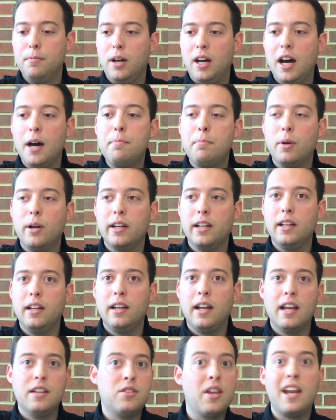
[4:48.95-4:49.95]

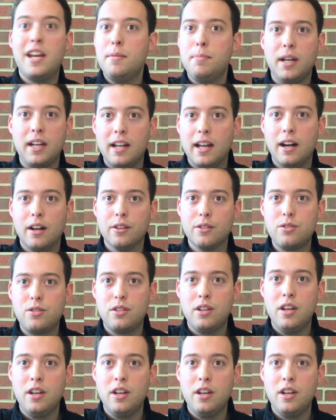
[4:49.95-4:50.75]
upbringing as anybody else,